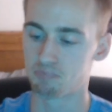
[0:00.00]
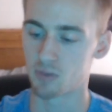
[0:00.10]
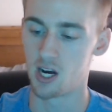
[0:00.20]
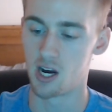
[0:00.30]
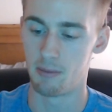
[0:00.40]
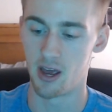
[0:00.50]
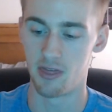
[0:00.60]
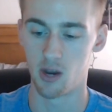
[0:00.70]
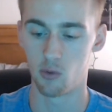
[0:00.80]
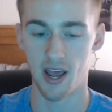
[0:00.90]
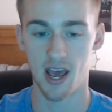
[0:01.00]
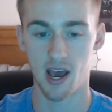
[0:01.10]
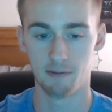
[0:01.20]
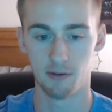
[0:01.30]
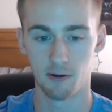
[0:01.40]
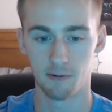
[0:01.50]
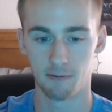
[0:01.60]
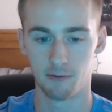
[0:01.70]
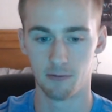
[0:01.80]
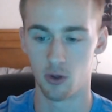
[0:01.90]
And then we have
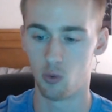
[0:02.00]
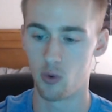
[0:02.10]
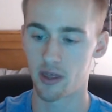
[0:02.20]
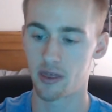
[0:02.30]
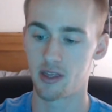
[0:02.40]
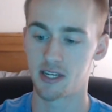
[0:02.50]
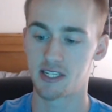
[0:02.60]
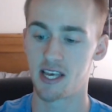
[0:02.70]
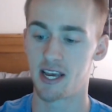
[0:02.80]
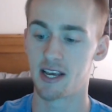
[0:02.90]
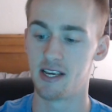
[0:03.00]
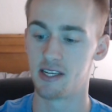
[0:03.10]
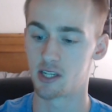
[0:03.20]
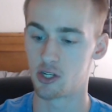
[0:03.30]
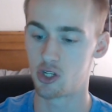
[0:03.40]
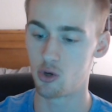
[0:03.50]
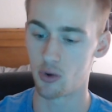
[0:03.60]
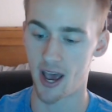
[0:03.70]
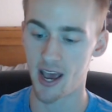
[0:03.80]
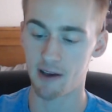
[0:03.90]
the width of this thing is
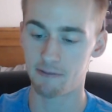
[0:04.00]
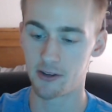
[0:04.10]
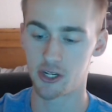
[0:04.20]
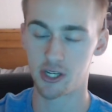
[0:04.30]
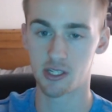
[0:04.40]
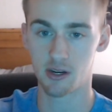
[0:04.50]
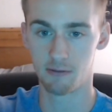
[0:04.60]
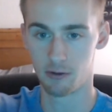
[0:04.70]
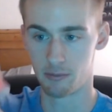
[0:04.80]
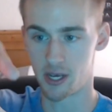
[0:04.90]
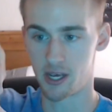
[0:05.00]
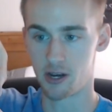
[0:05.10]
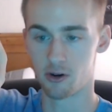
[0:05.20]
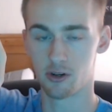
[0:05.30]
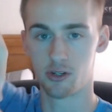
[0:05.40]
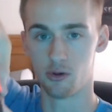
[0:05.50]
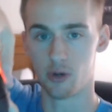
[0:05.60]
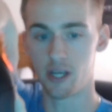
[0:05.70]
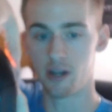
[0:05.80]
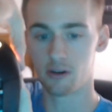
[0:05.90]
2.5 inches from here to
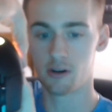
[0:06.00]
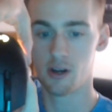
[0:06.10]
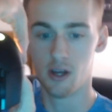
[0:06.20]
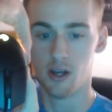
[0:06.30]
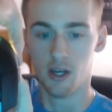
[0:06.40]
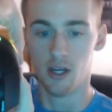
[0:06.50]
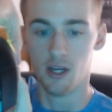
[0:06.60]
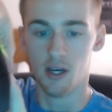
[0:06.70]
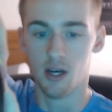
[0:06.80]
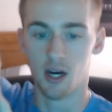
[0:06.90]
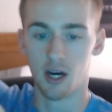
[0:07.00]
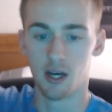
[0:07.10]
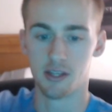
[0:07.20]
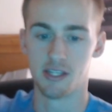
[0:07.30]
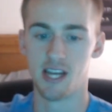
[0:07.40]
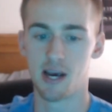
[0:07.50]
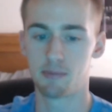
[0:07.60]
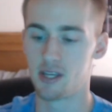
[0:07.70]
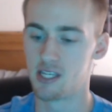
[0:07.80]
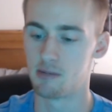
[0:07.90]
here. The
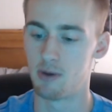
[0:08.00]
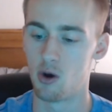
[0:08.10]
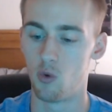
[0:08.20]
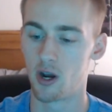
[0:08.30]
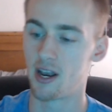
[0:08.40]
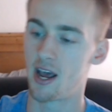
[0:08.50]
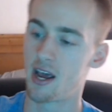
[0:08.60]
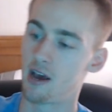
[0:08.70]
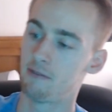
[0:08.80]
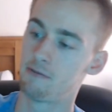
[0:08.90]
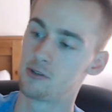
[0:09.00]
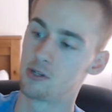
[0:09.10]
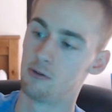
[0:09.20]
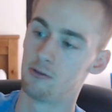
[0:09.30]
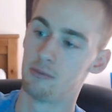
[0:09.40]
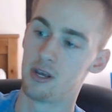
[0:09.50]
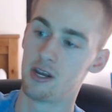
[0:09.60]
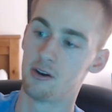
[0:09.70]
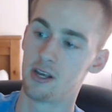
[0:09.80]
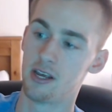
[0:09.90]
depth is about 1.5. So from
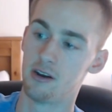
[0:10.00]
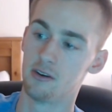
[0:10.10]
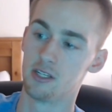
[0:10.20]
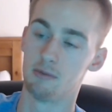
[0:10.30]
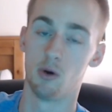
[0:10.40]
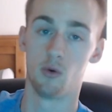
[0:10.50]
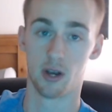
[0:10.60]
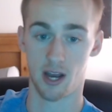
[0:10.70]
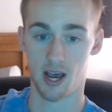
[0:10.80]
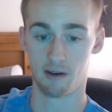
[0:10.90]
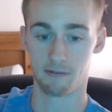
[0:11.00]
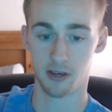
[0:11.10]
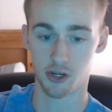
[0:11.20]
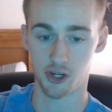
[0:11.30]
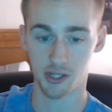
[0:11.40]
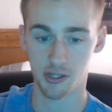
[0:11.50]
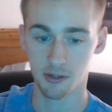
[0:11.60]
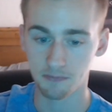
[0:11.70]
here to here is about 1.5 inches.